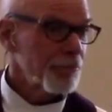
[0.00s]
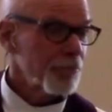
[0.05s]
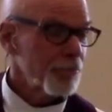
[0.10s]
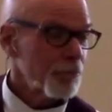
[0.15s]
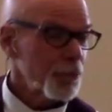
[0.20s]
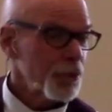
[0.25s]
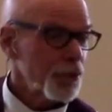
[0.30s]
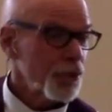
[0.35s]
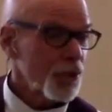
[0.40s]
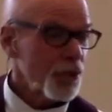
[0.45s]

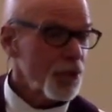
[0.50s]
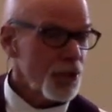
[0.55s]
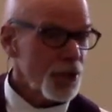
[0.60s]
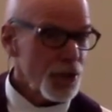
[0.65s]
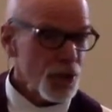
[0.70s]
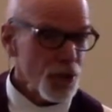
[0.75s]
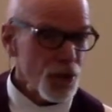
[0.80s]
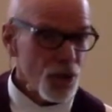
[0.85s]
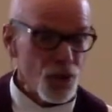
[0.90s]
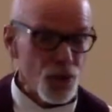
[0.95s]
But the good
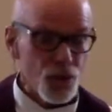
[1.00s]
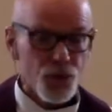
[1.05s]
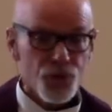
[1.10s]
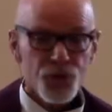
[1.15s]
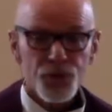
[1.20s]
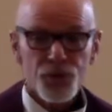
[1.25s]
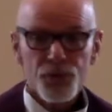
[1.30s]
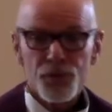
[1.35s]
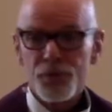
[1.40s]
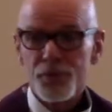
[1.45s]

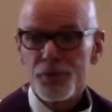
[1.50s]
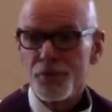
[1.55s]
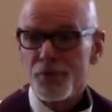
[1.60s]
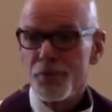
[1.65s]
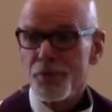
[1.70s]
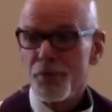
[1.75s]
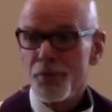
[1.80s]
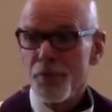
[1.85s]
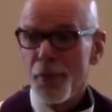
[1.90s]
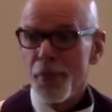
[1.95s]
news
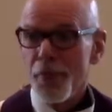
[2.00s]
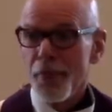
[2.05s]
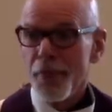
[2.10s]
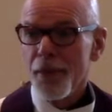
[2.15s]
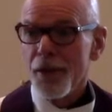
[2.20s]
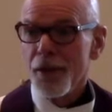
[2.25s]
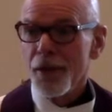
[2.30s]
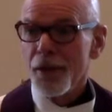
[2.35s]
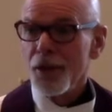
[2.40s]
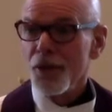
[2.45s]

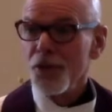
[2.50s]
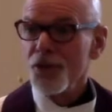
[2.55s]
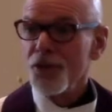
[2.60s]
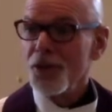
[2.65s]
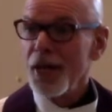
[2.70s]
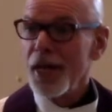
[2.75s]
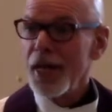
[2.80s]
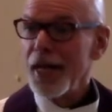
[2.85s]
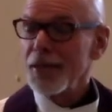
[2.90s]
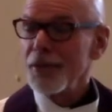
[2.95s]
is
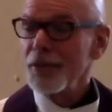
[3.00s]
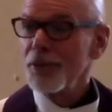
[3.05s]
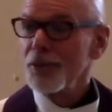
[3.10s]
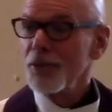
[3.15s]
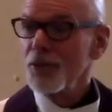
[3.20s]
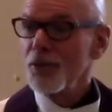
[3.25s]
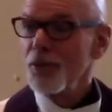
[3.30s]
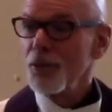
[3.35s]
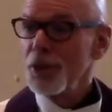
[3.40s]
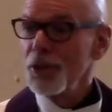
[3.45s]

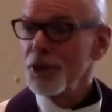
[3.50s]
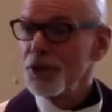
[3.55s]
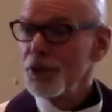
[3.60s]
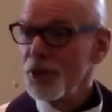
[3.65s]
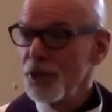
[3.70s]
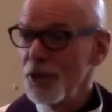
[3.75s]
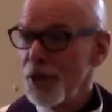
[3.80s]
that we do